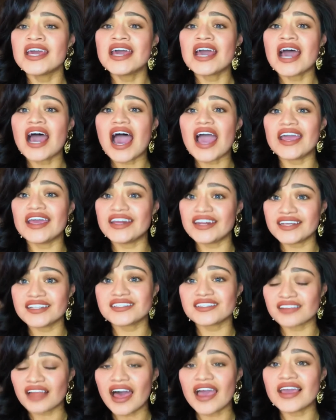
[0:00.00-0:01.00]
it is
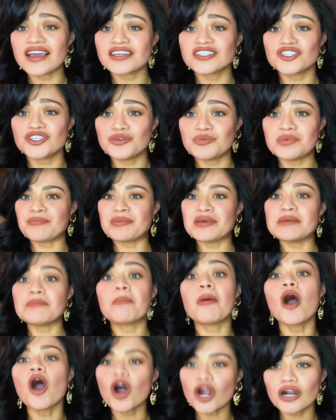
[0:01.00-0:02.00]
like to be
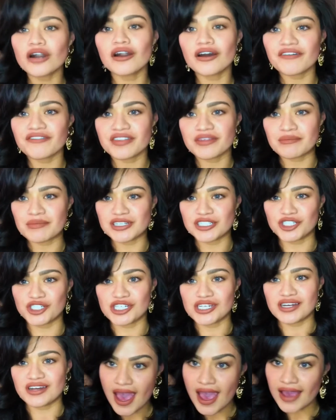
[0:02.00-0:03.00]
part of the
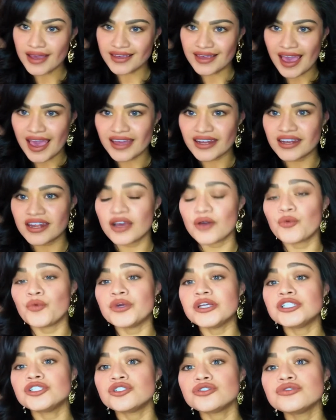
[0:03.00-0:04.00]
mission. Again, we
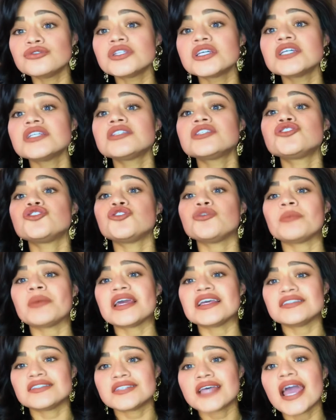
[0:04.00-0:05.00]
do this to
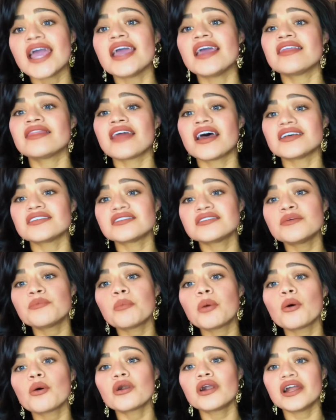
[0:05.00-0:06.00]
maintain that
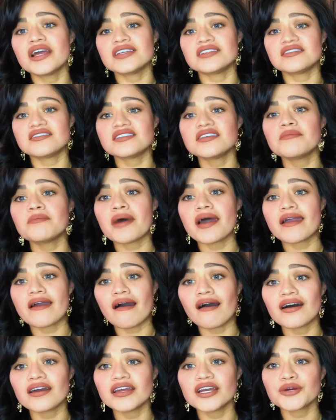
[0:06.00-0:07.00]
support and
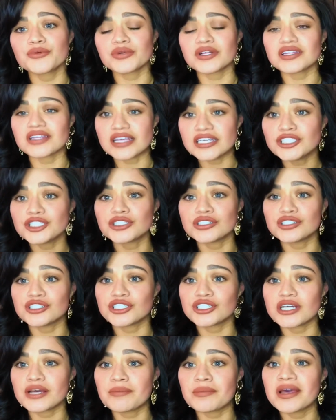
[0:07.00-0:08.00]
symbiotic
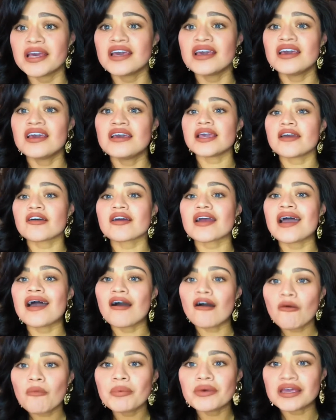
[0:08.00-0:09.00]
relationship. They are
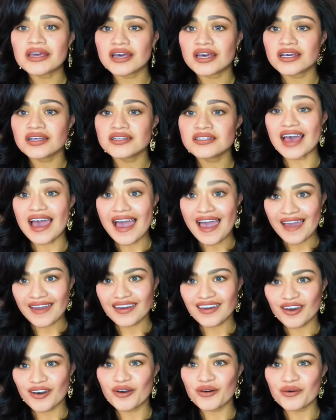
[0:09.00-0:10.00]
helping us
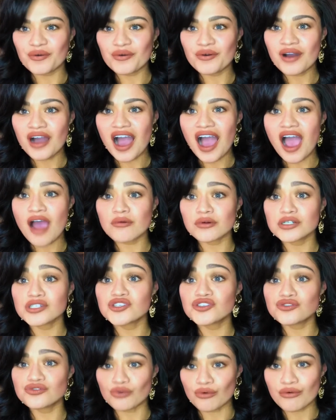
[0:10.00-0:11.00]
echo our
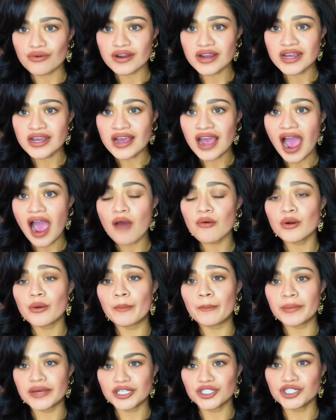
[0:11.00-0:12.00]
story, our
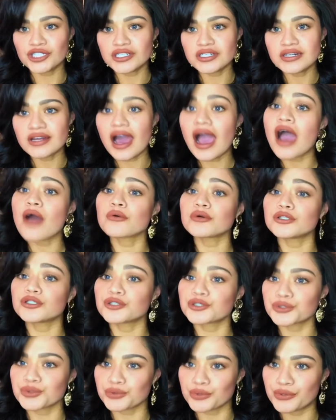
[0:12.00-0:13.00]
mission, our
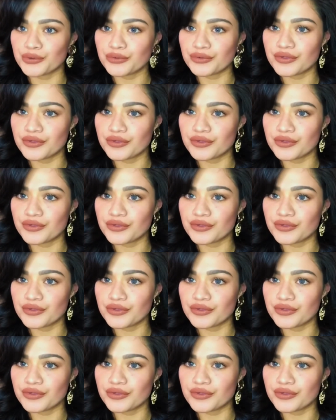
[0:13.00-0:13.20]
truth.